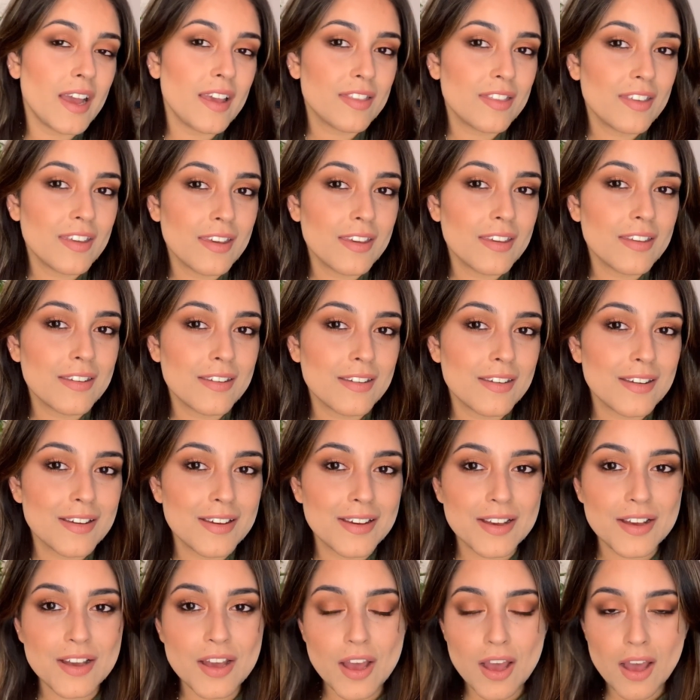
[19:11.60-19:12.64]
I think
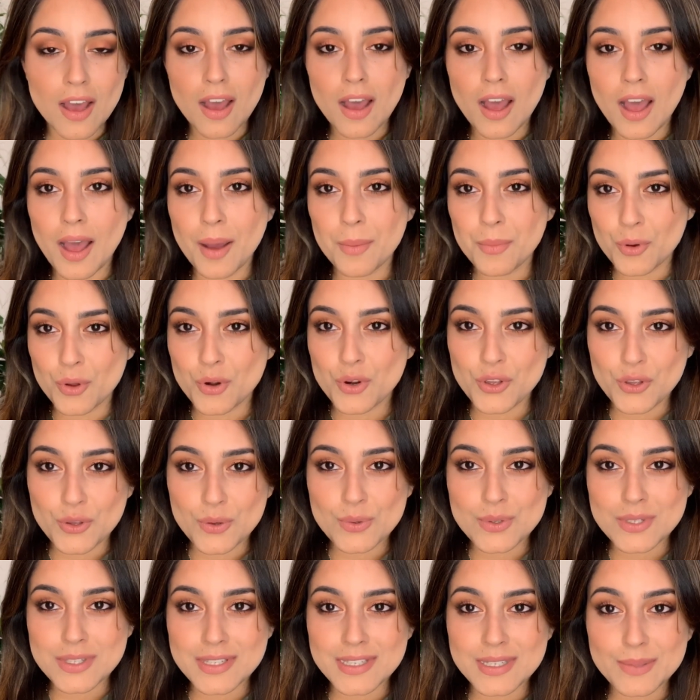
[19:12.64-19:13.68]
I'm going to
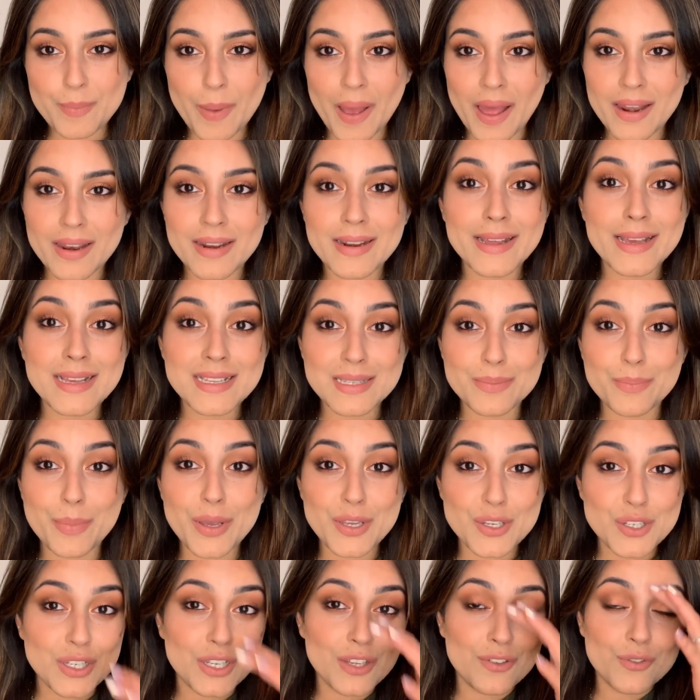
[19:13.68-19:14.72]
use this palette
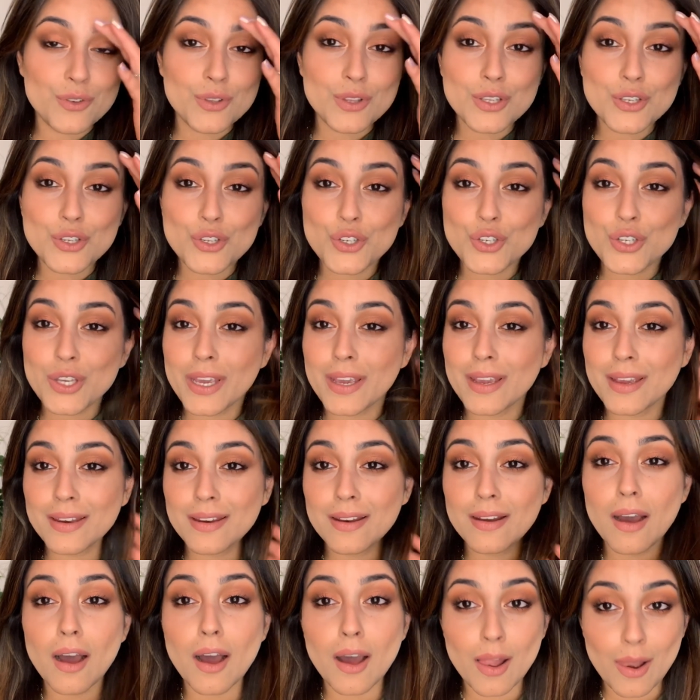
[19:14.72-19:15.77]
especially for this shade
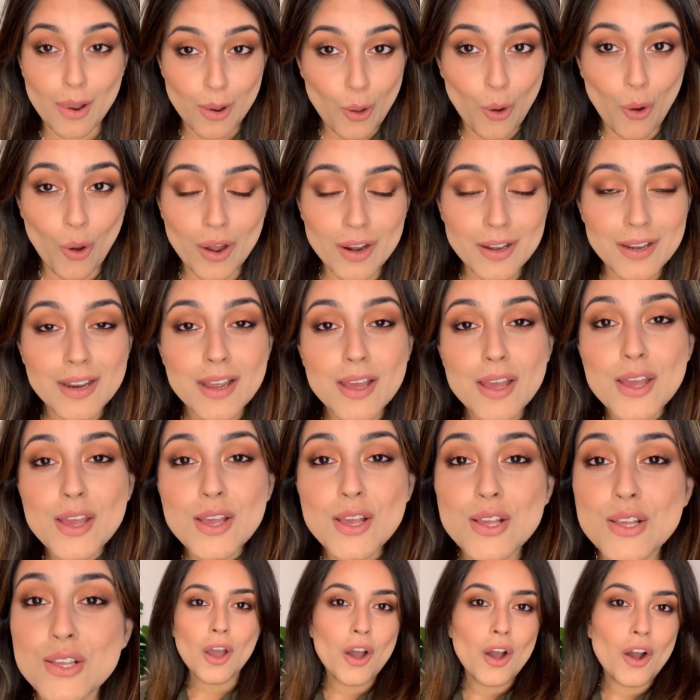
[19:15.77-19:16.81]
a lot.
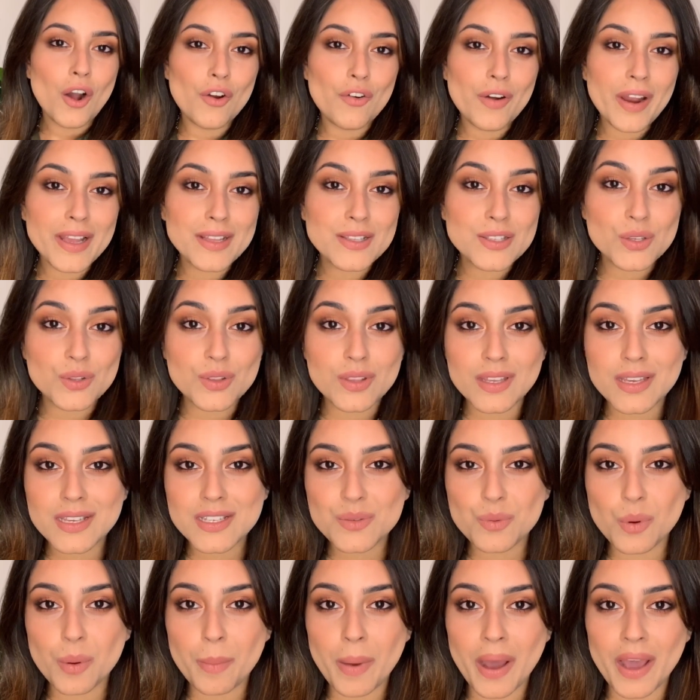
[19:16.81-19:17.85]
Alright, so these
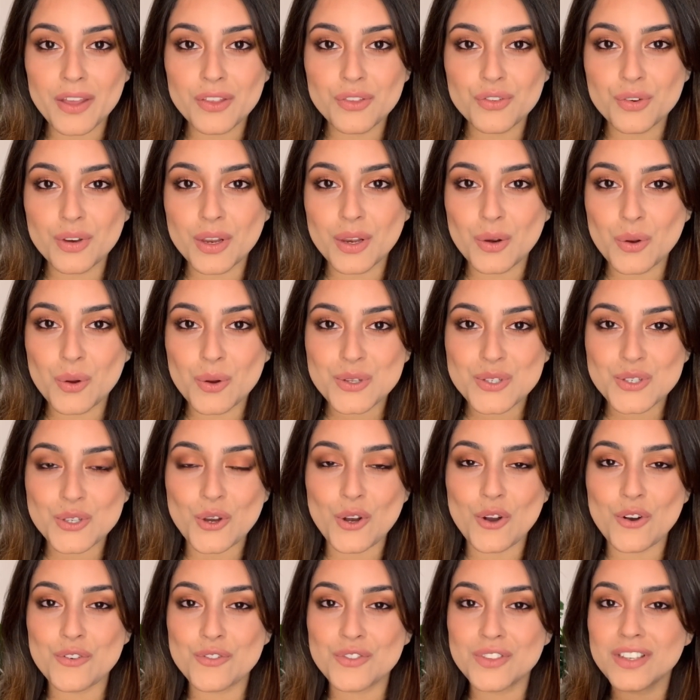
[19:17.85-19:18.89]
were my 3 looks
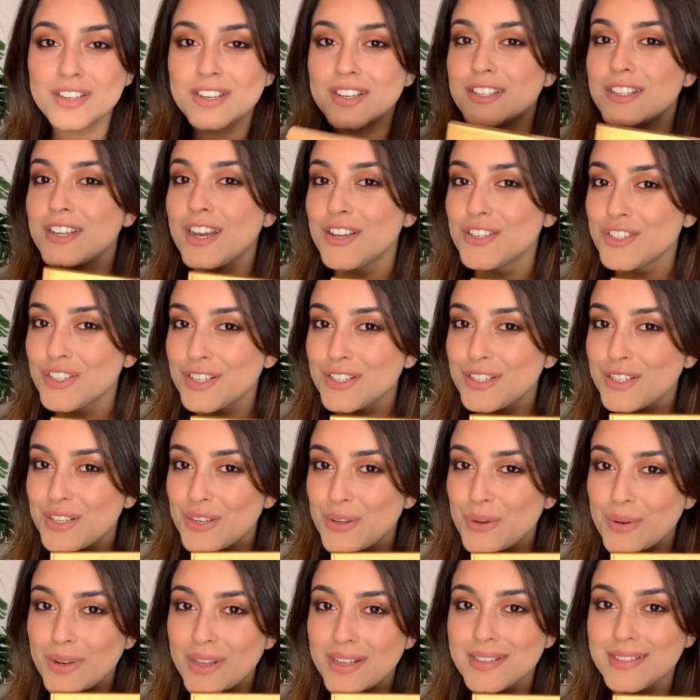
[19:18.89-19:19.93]
of the Natasha
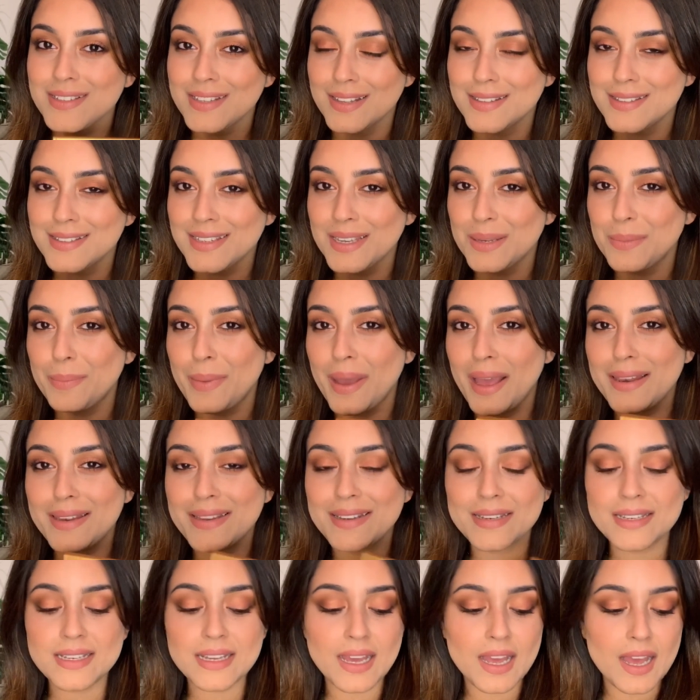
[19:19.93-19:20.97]
Denona Sunset palette.